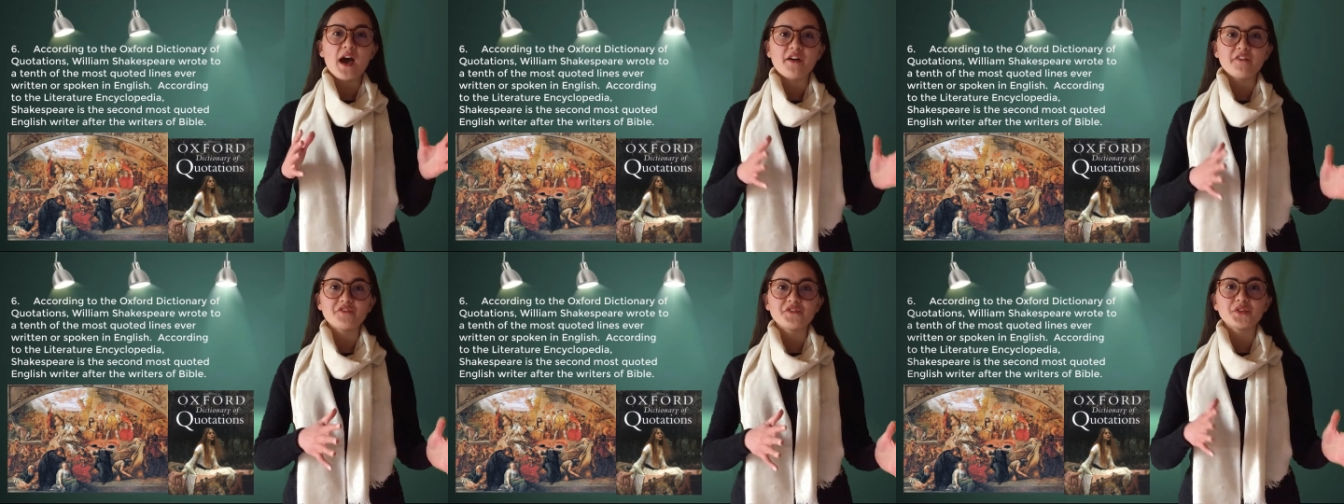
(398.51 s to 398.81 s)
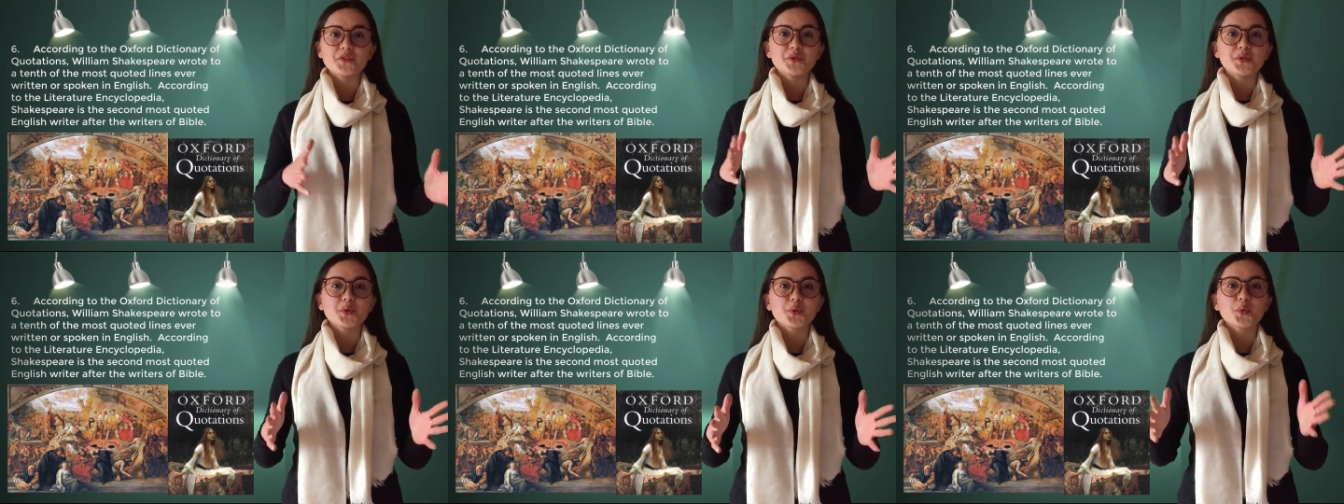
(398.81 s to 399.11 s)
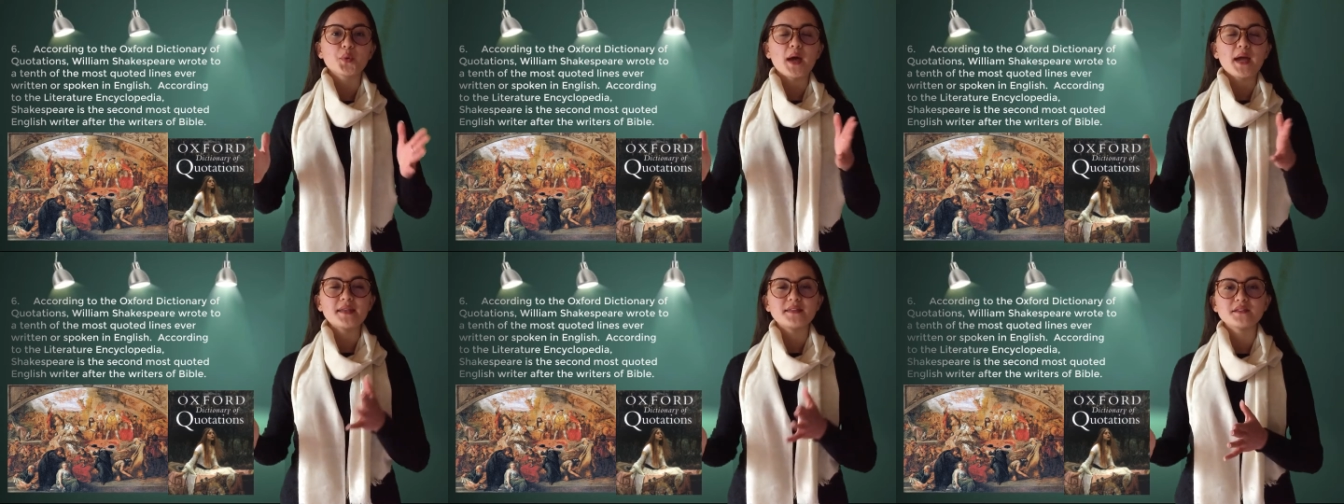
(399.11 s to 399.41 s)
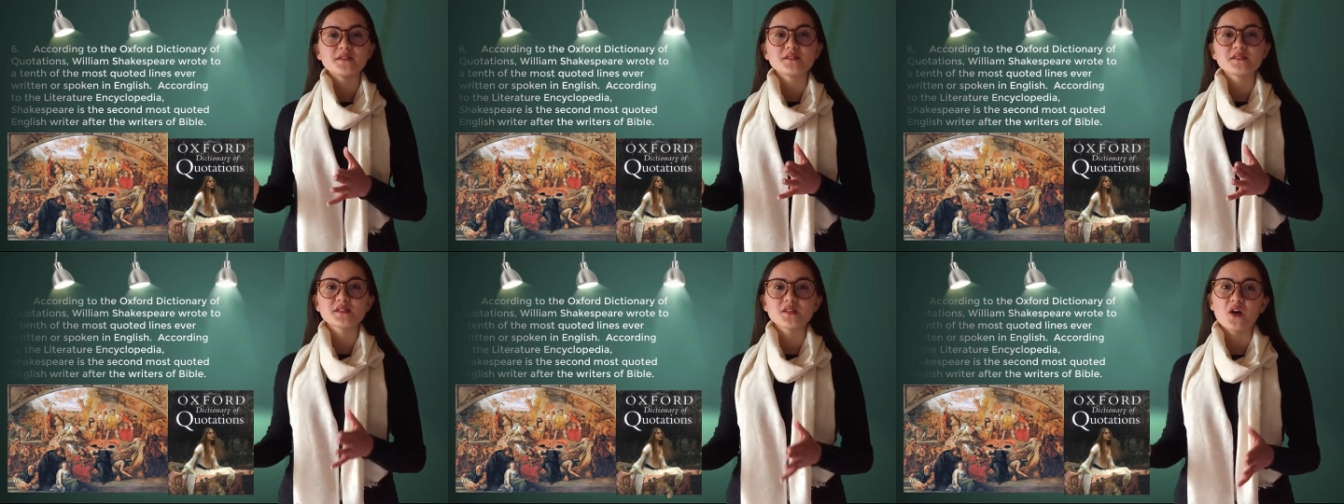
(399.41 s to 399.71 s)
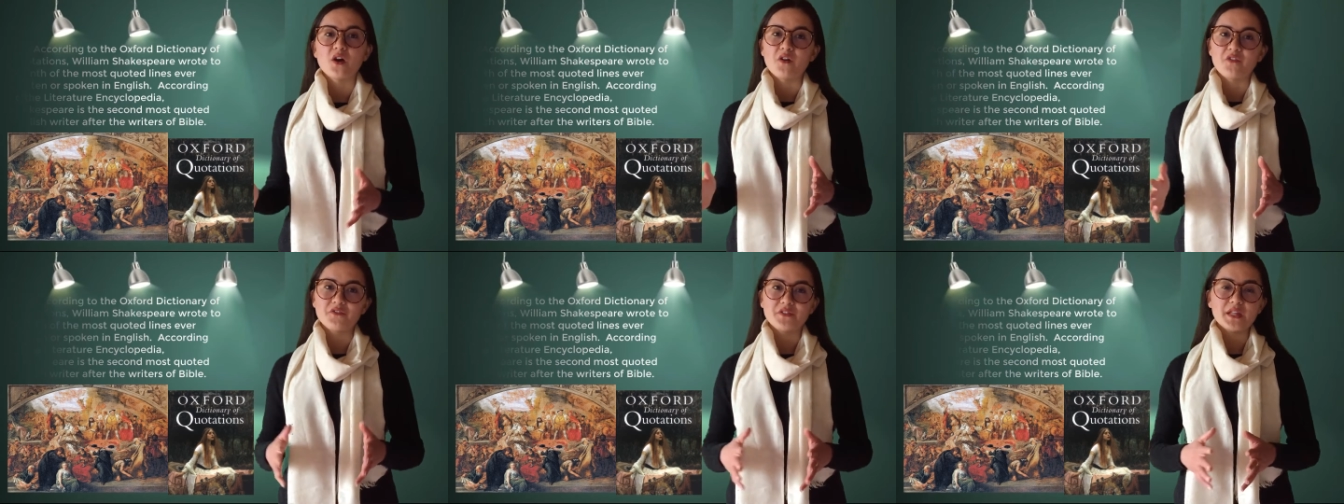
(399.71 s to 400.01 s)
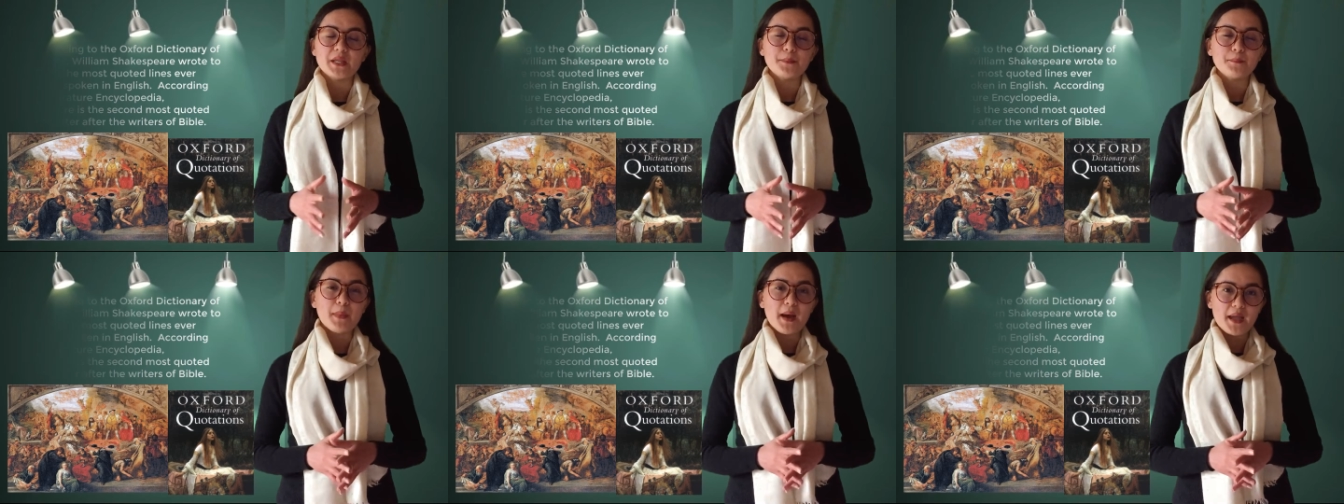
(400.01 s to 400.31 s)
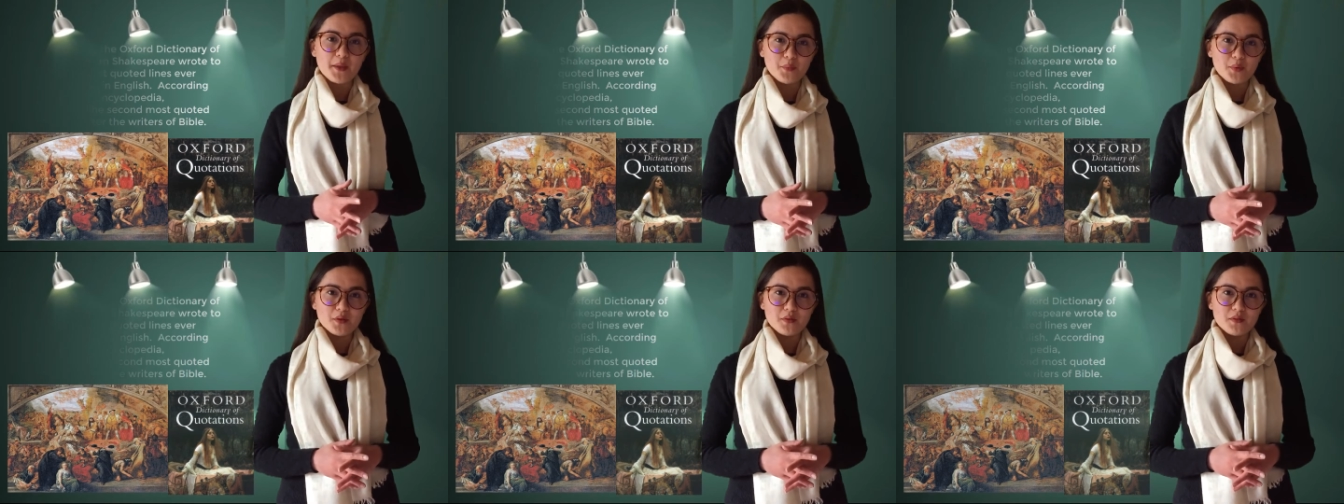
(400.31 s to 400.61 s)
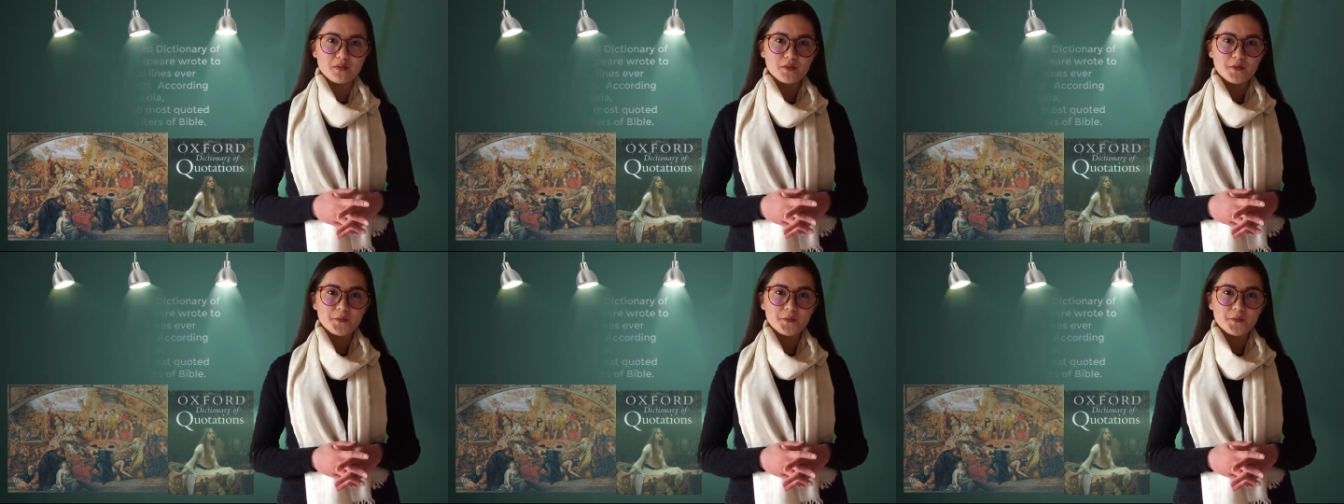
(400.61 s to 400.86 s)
after the writers of the Bible.